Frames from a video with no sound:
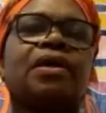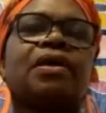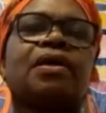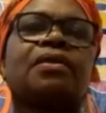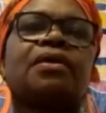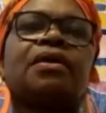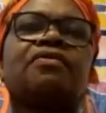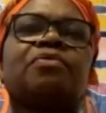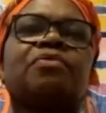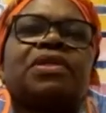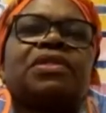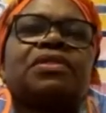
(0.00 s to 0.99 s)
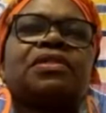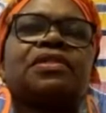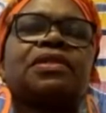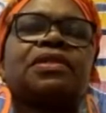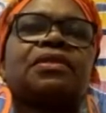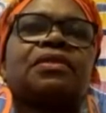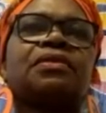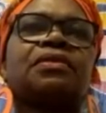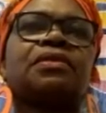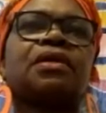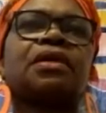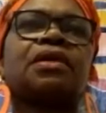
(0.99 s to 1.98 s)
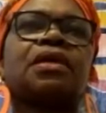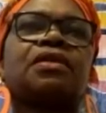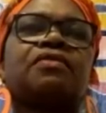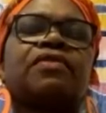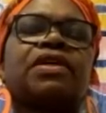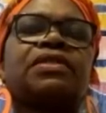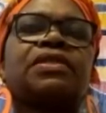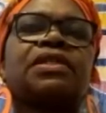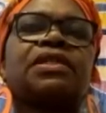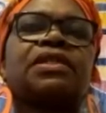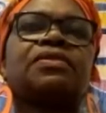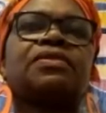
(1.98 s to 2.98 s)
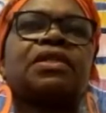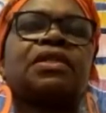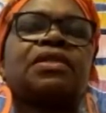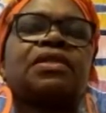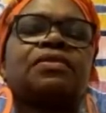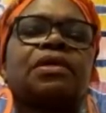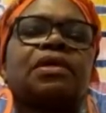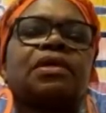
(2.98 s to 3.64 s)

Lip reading: The government is advising us at least to